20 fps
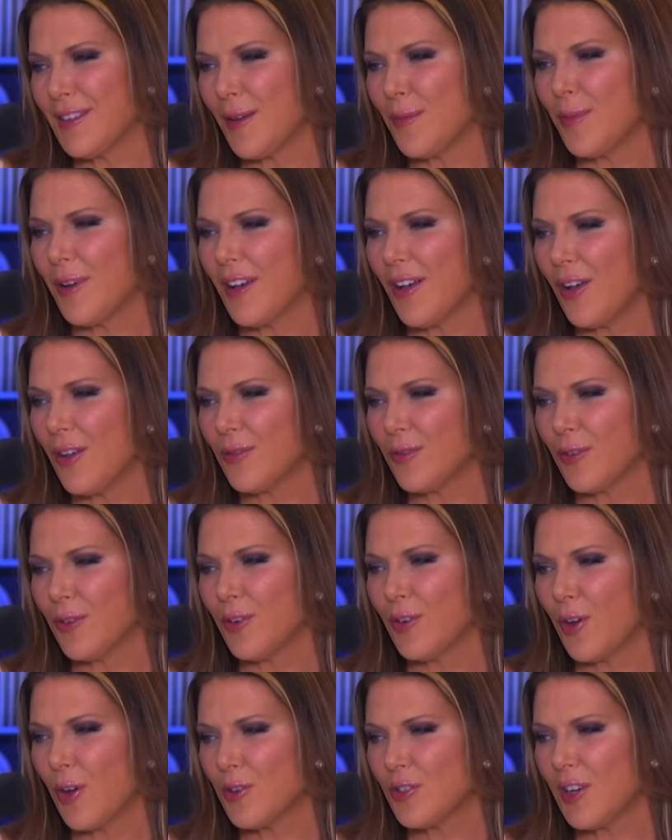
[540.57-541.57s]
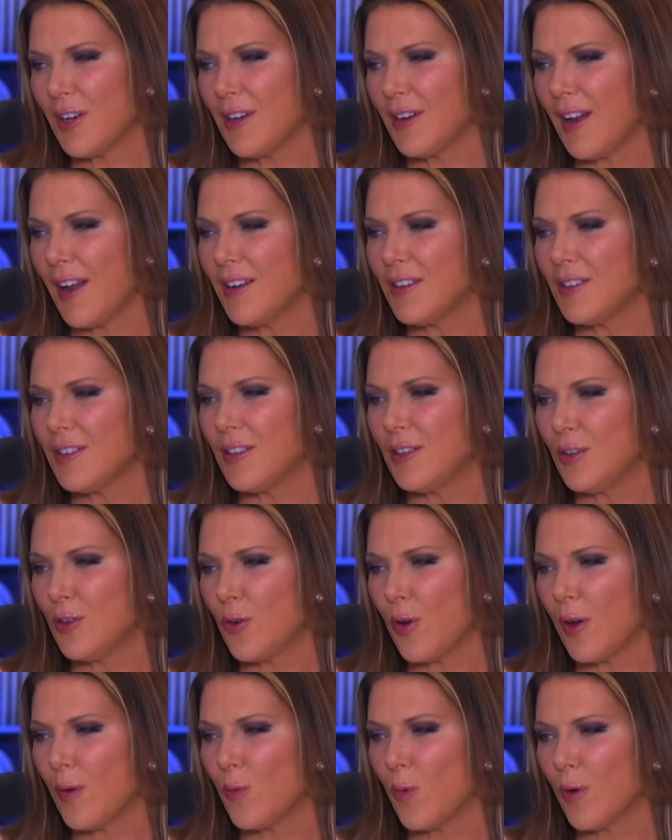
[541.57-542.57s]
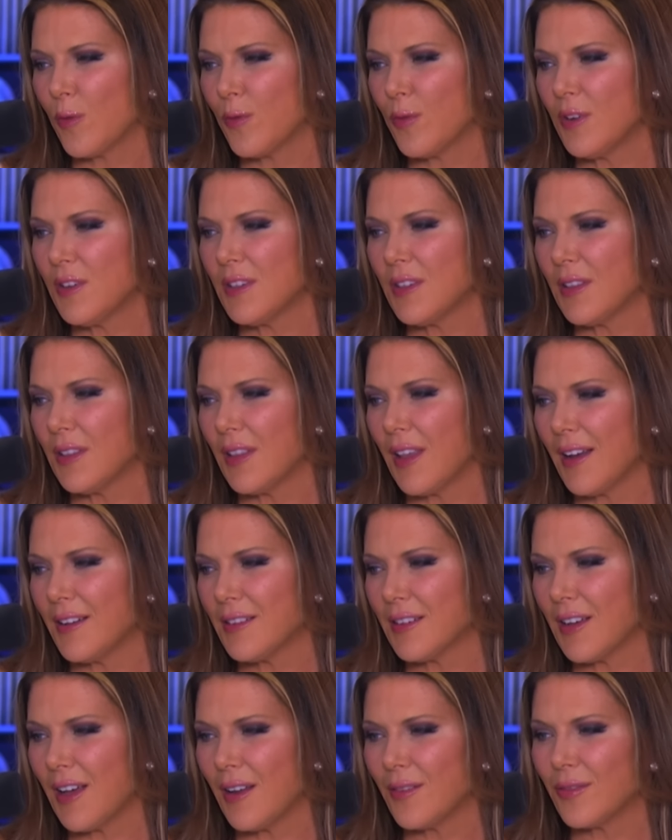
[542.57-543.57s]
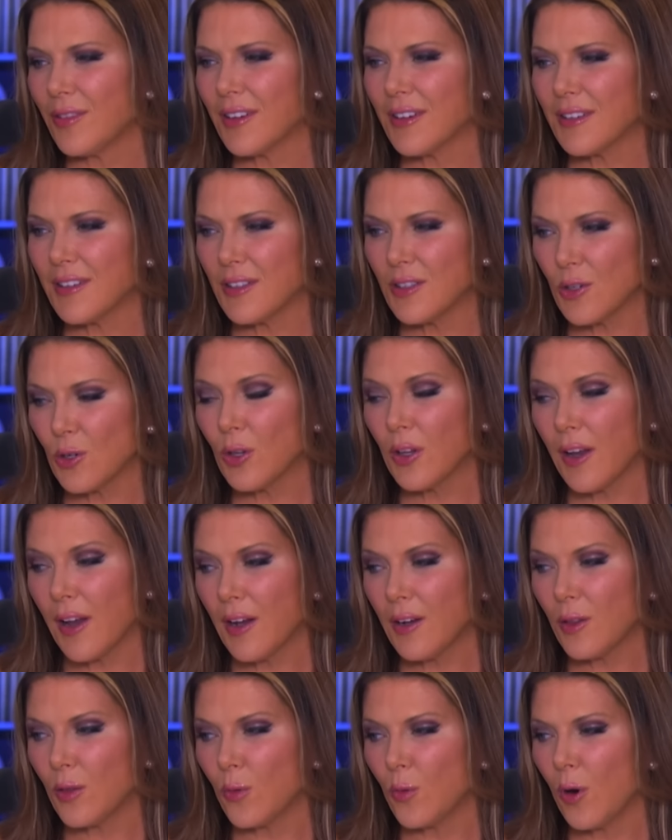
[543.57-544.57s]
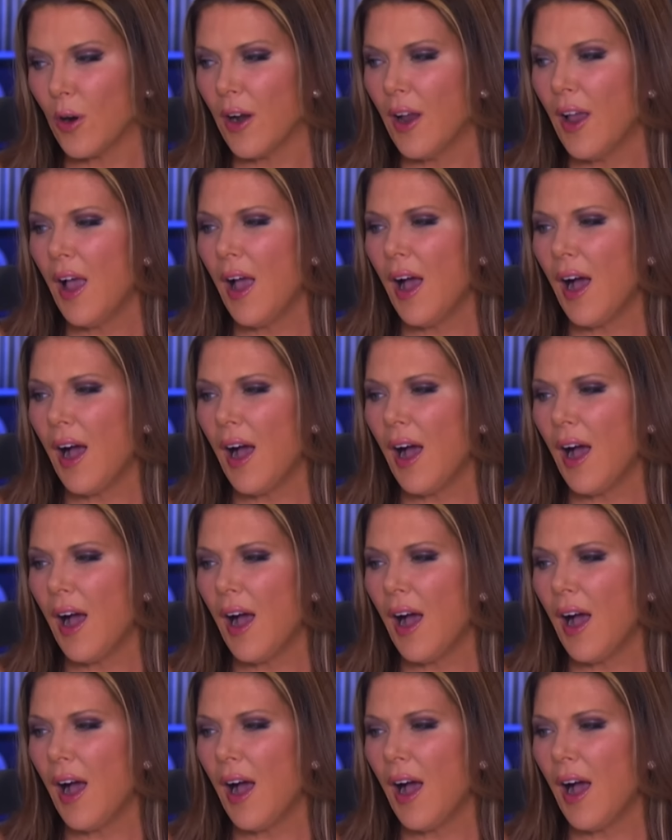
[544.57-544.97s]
I've been calling for a negotiated end to the Ukraine war, freezing the lines of conflict since early on in the war.